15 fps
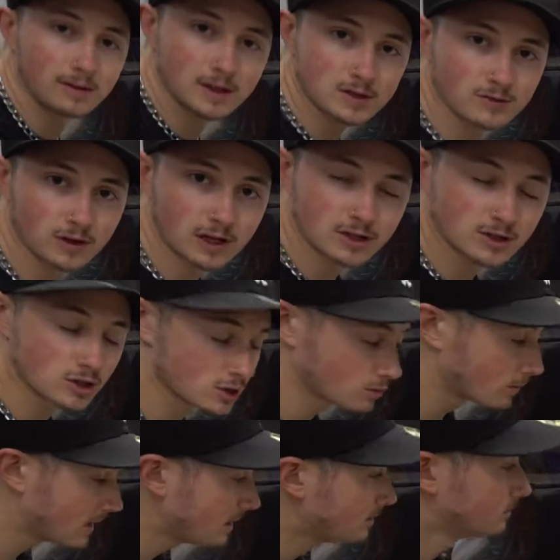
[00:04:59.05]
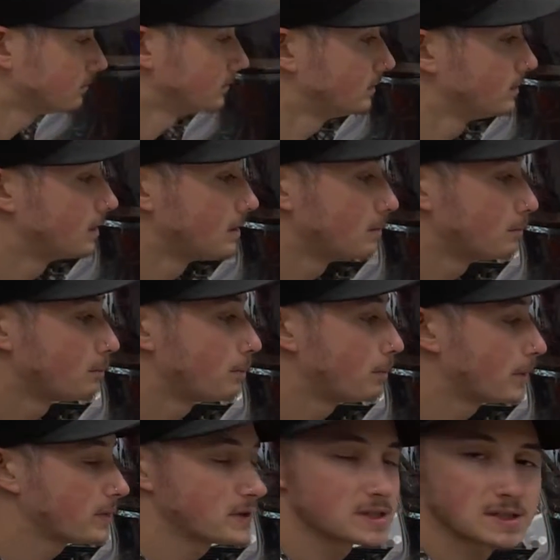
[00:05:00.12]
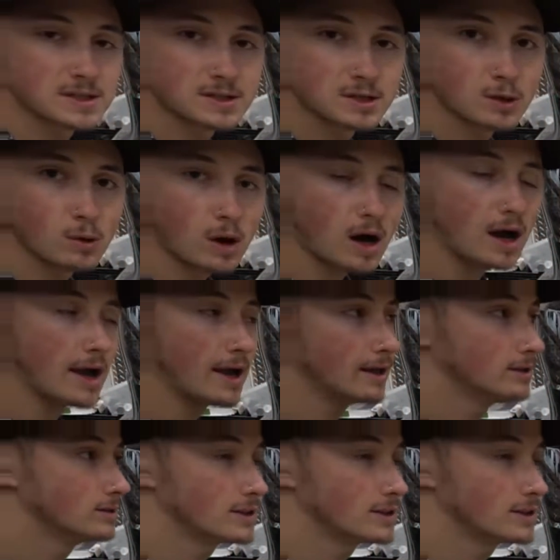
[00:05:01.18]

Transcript: These flares are sweet, but this is too high.